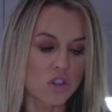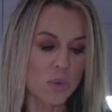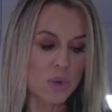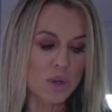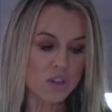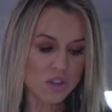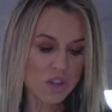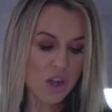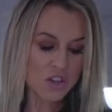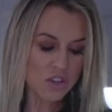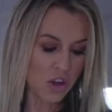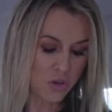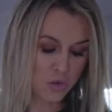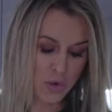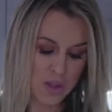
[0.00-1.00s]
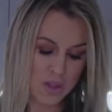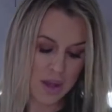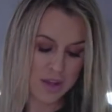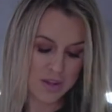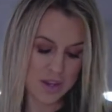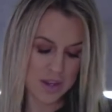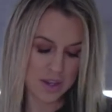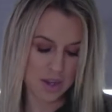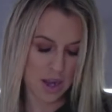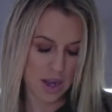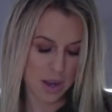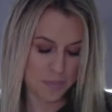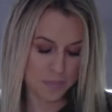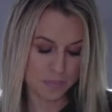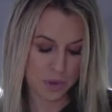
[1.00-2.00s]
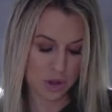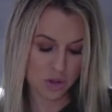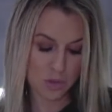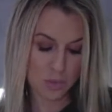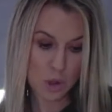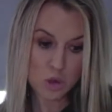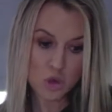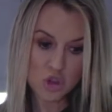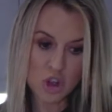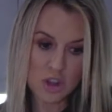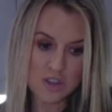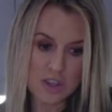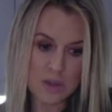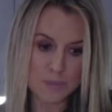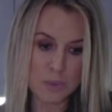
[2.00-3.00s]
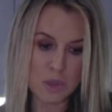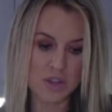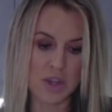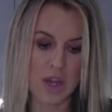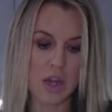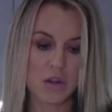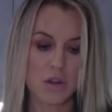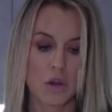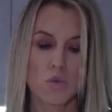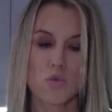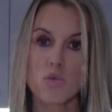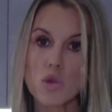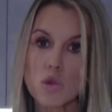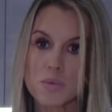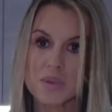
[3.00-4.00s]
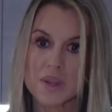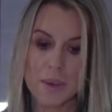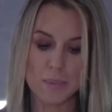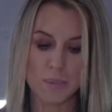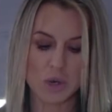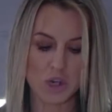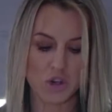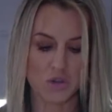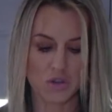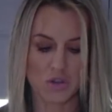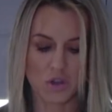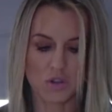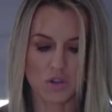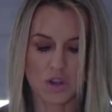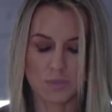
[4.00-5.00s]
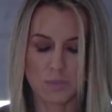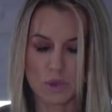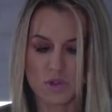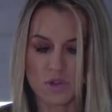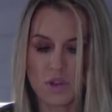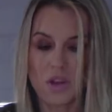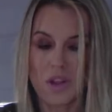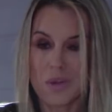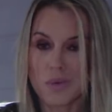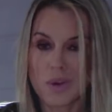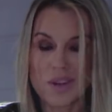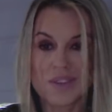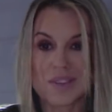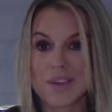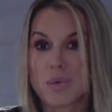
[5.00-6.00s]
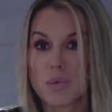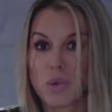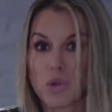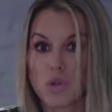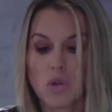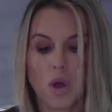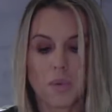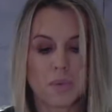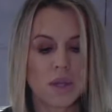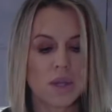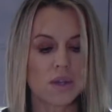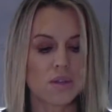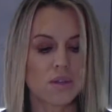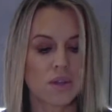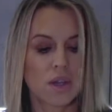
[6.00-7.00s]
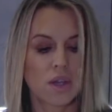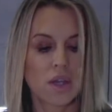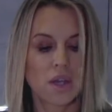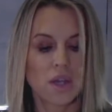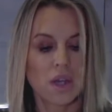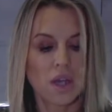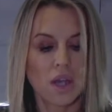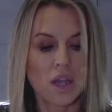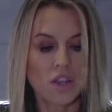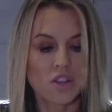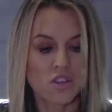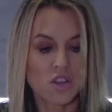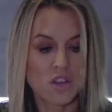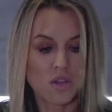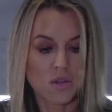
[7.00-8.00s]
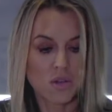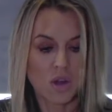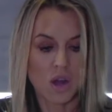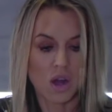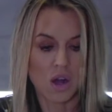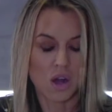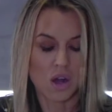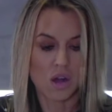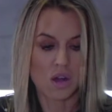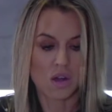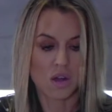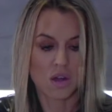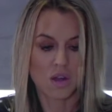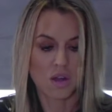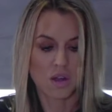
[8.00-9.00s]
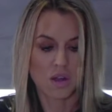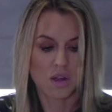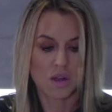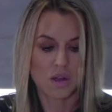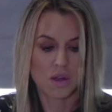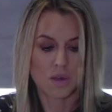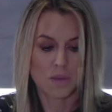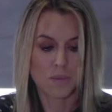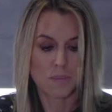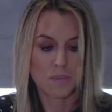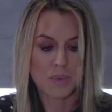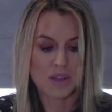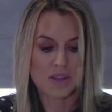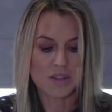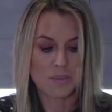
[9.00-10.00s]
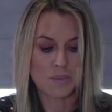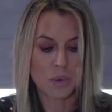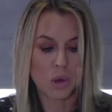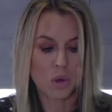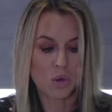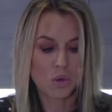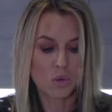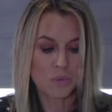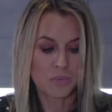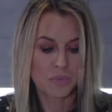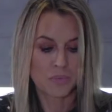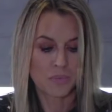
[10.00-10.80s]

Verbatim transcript: So we're going to start off with adding some unsalted butter, room temperature unsalted butter, otherwise it will not mix, into our mixing bowl.